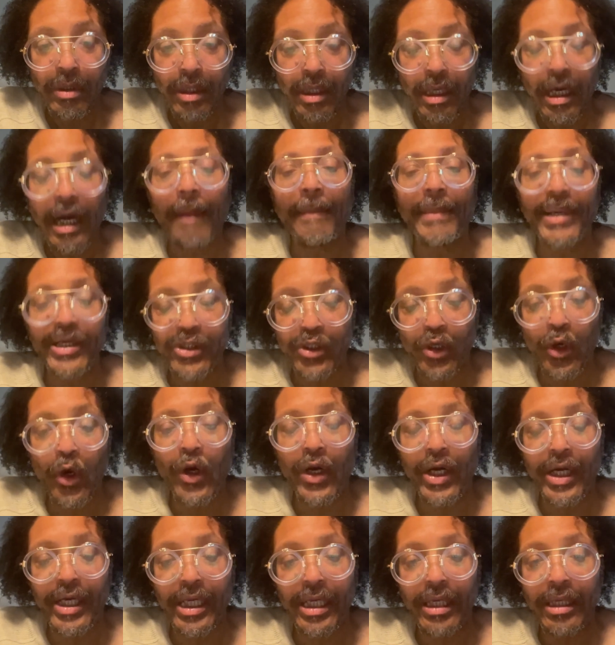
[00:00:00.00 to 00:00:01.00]
A
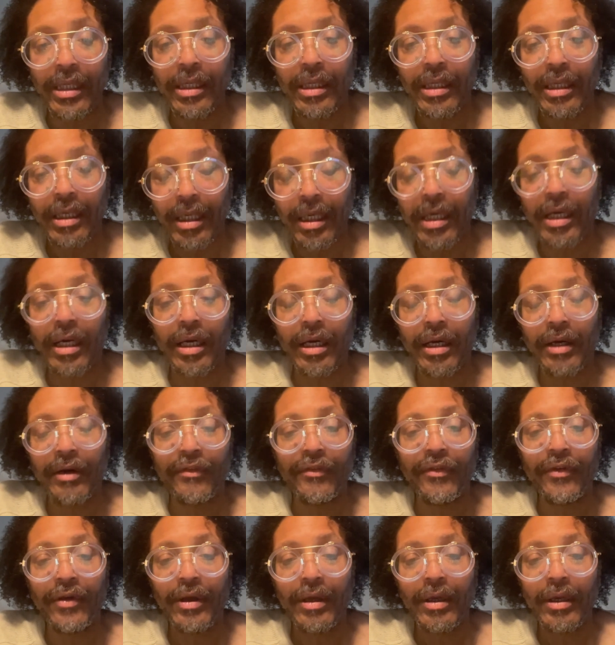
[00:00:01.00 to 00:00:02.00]
majority
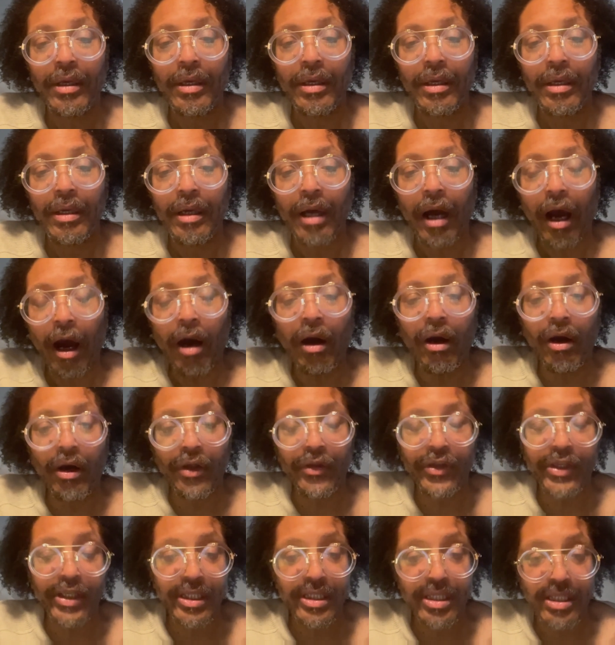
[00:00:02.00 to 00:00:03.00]
of all
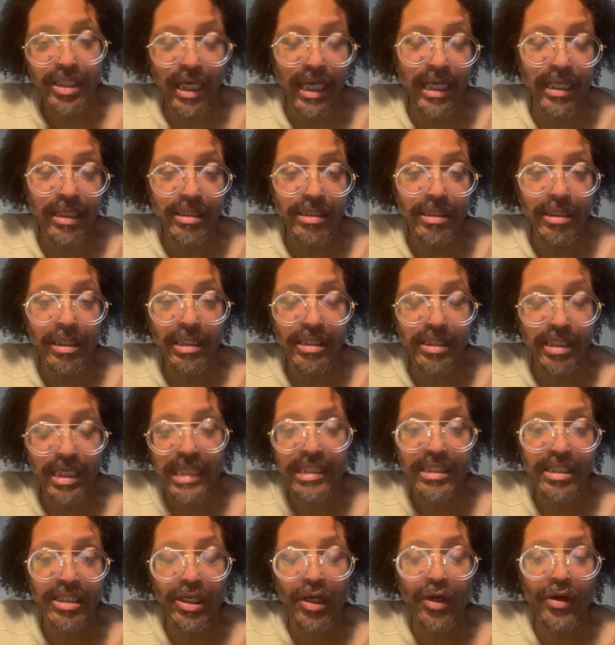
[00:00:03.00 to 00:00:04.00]
the states is
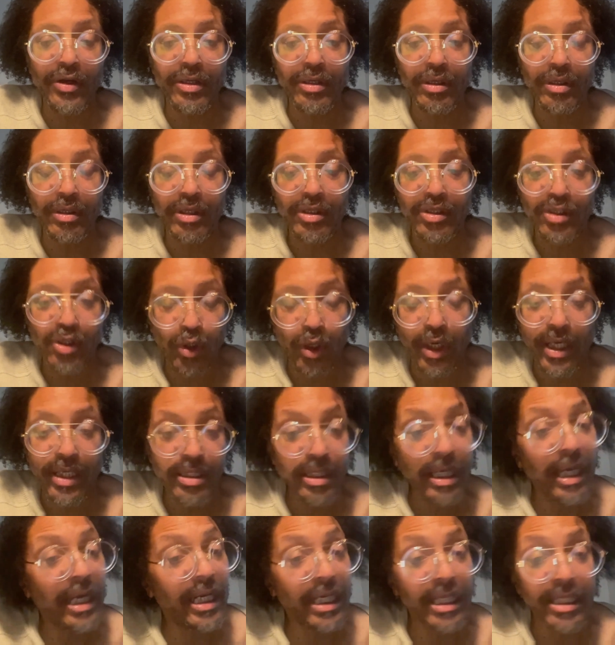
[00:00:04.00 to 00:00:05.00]
necessary to the choice,
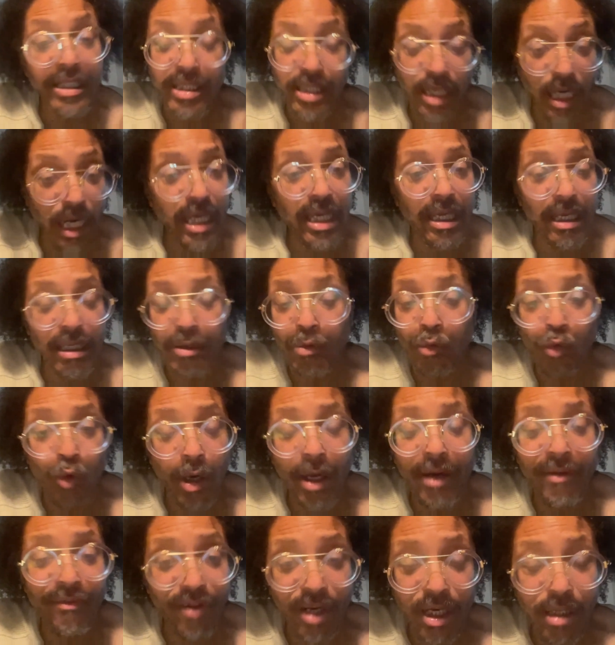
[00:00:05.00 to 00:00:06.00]
and each state gets
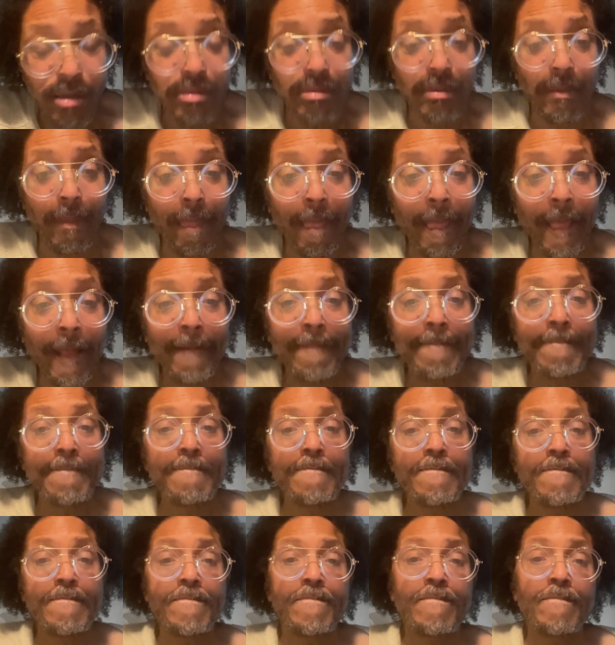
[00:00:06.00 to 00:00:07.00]
one vote.
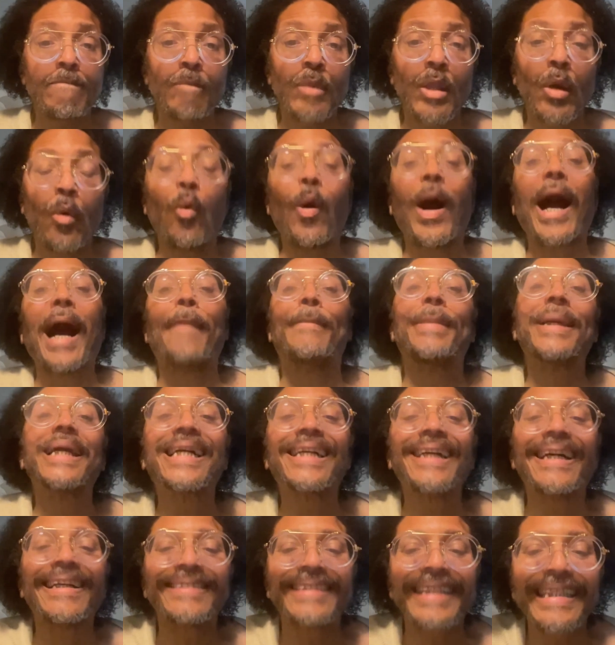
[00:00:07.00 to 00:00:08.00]
Why?
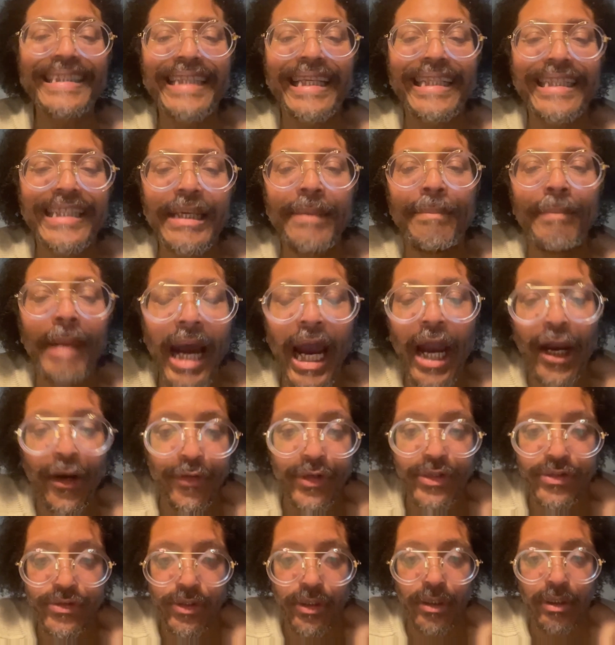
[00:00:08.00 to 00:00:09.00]
Because it's a
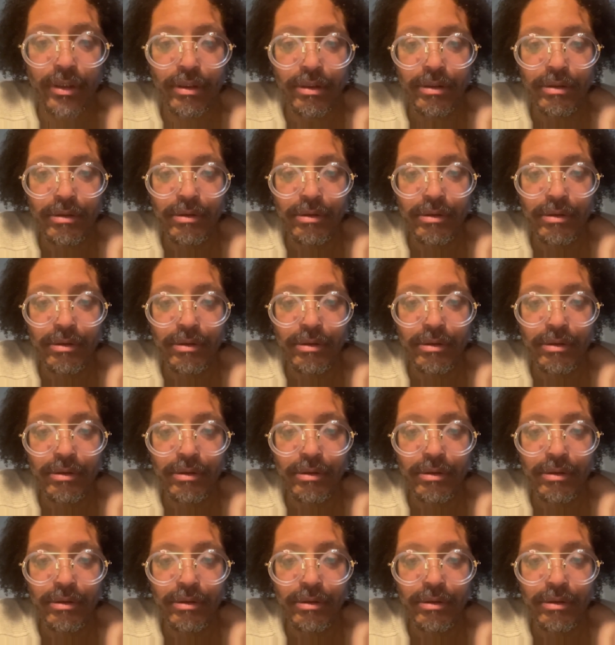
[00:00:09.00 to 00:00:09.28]
democracy.